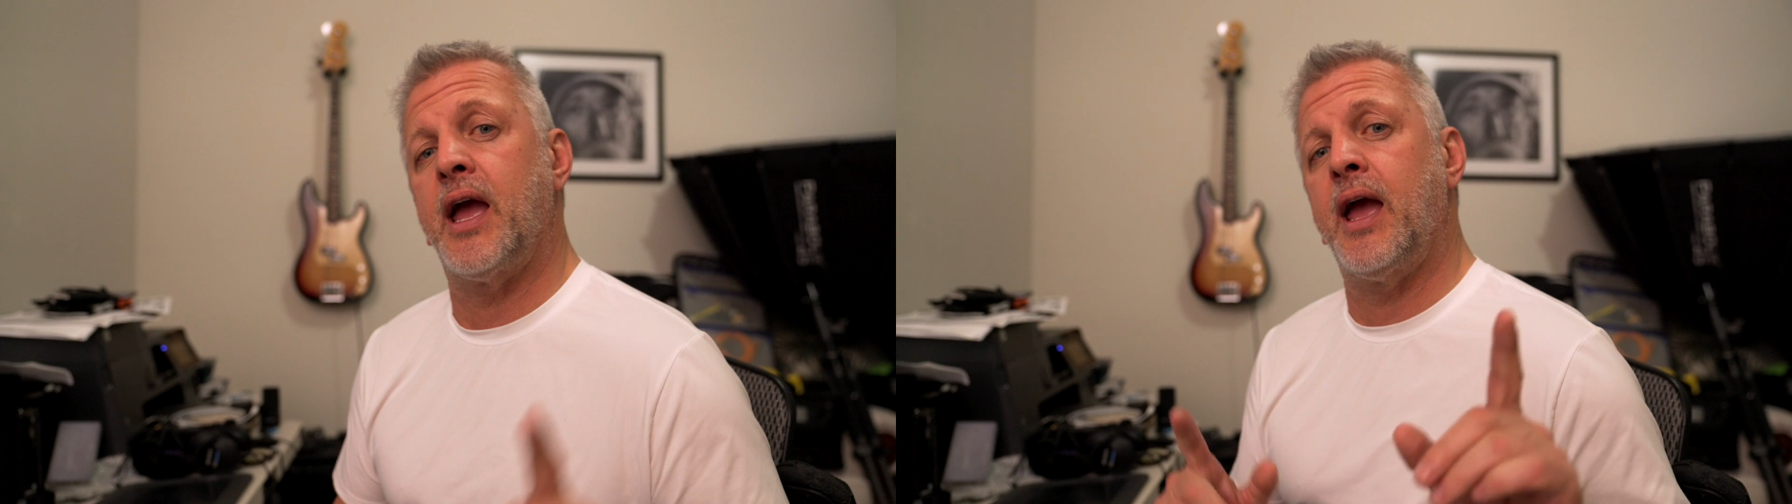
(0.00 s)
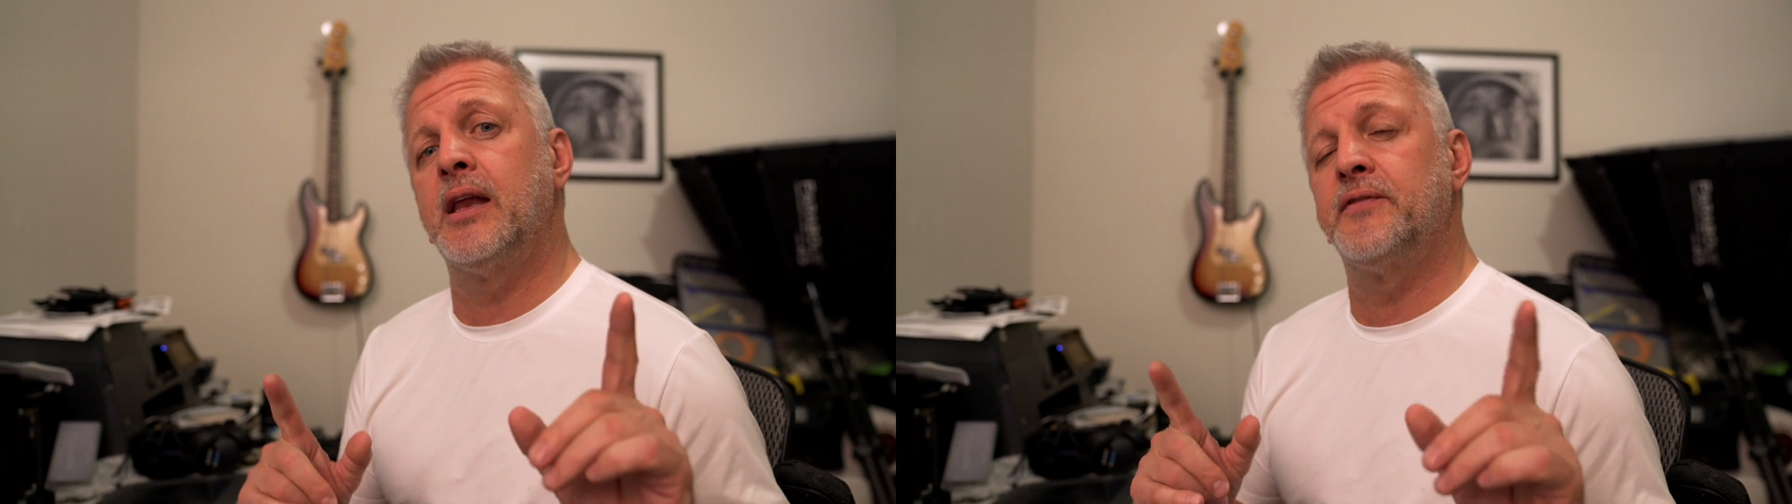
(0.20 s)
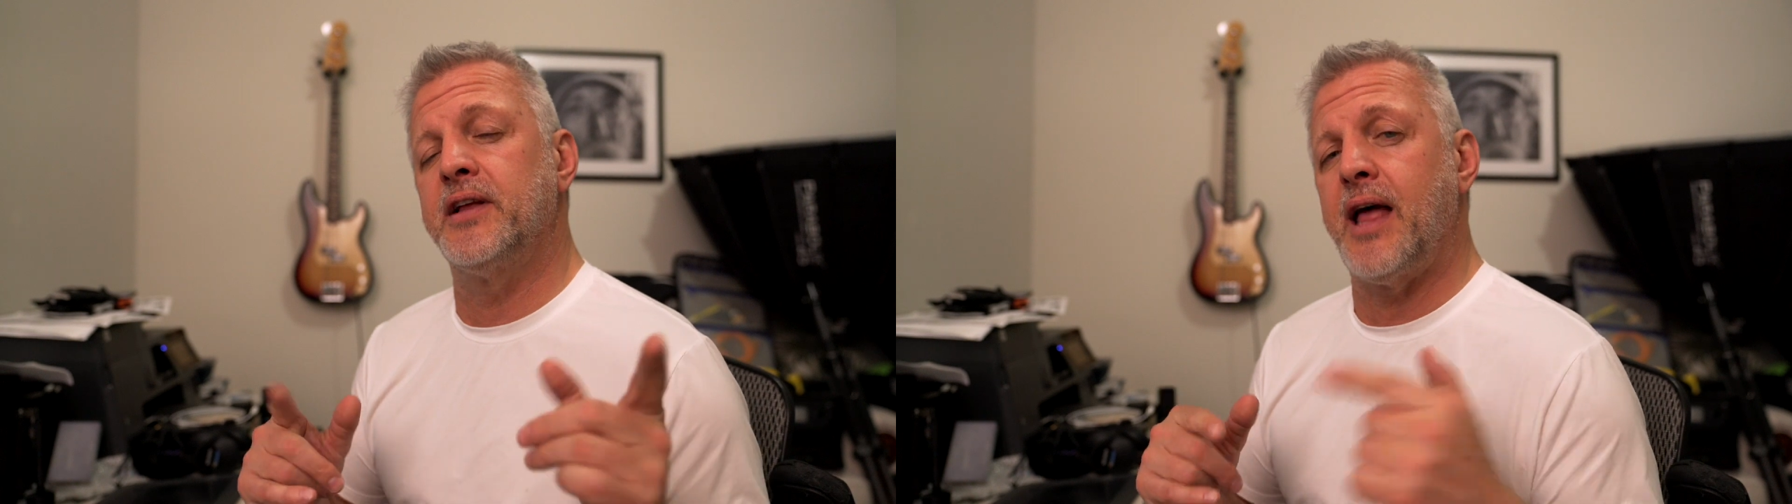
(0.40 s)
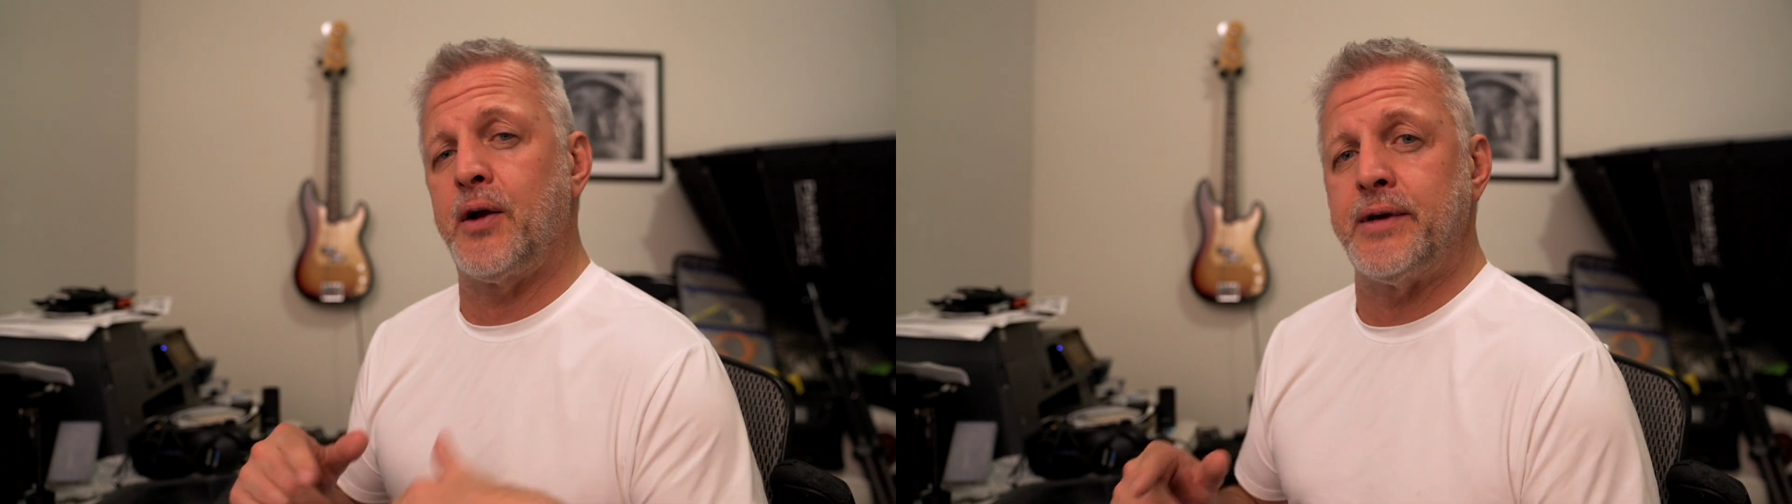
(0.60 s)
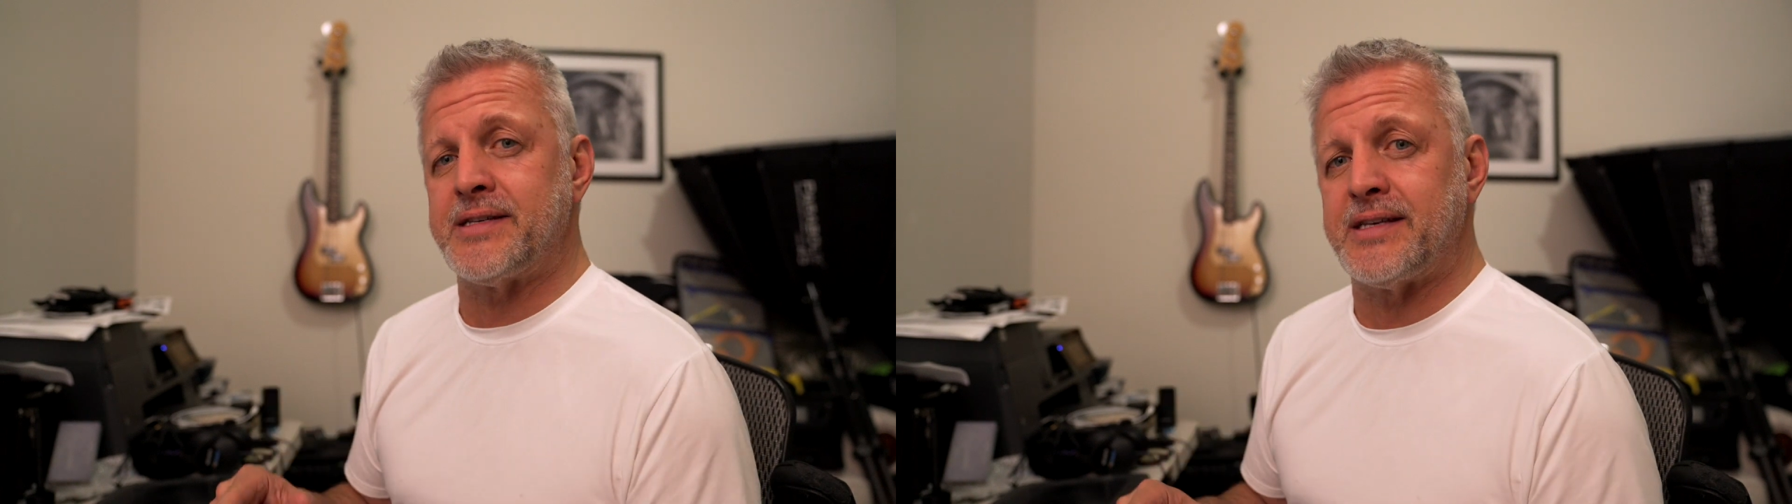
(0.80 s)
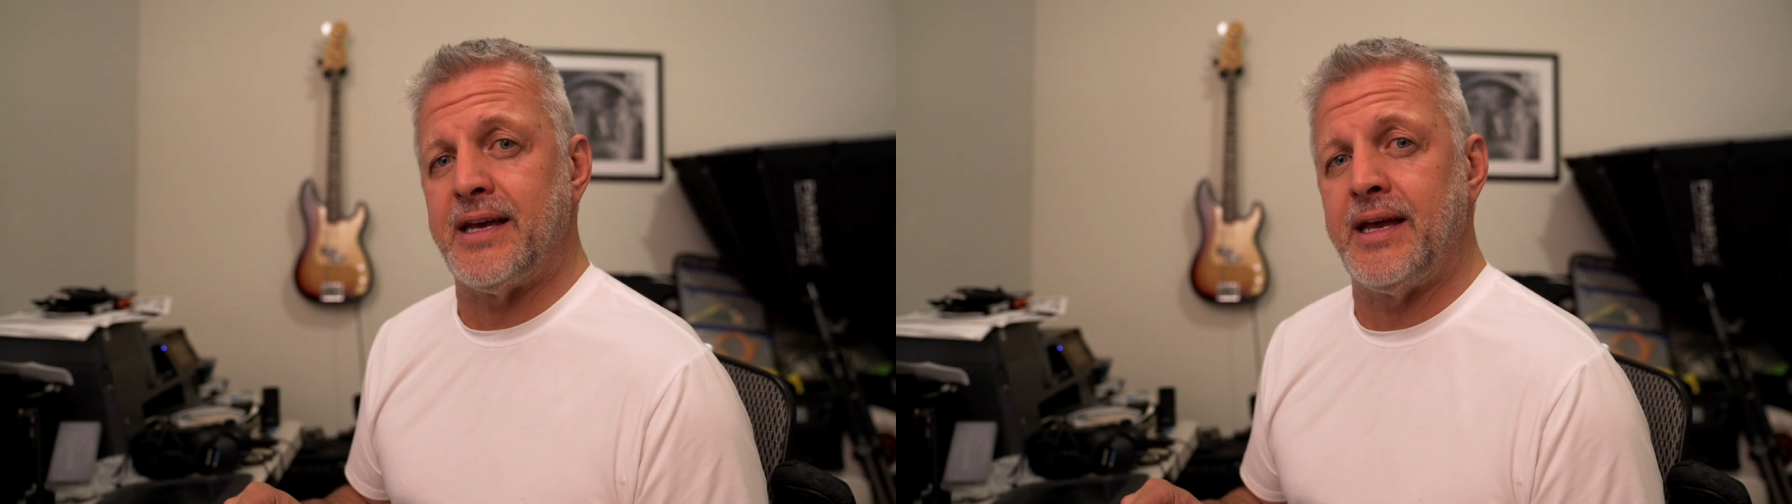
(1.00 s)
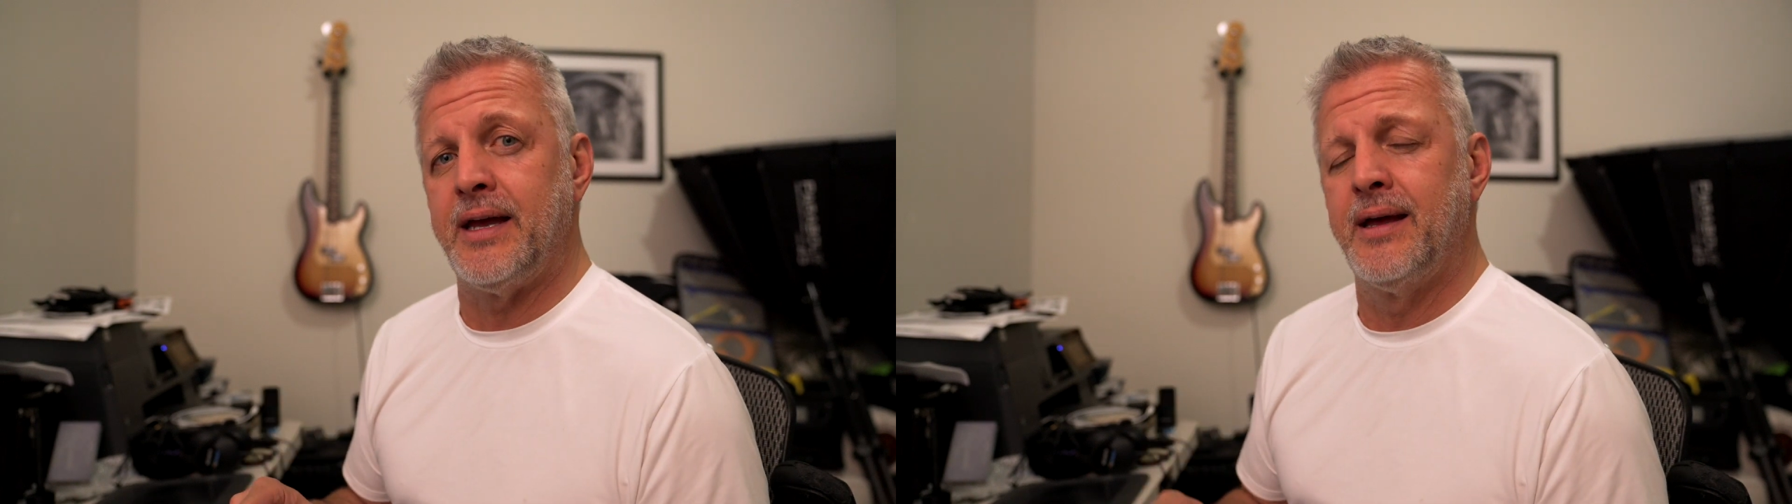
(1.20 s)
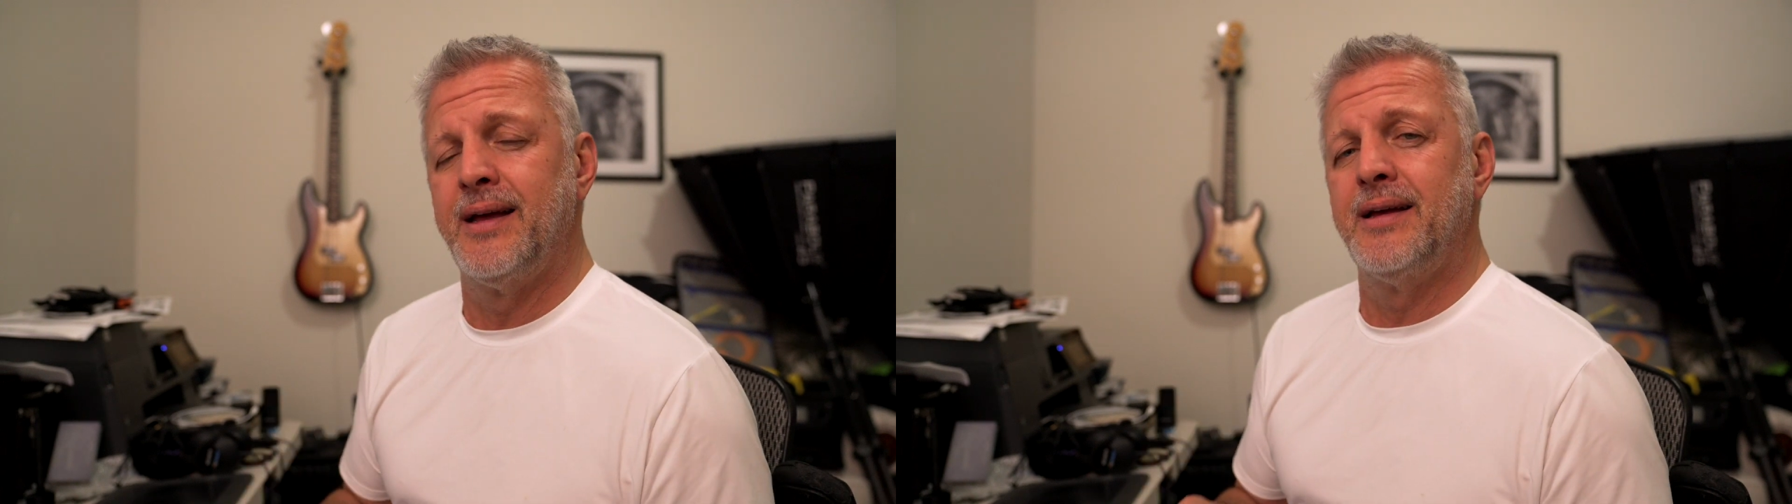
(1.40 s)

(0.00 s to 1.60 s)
And if you like what you see,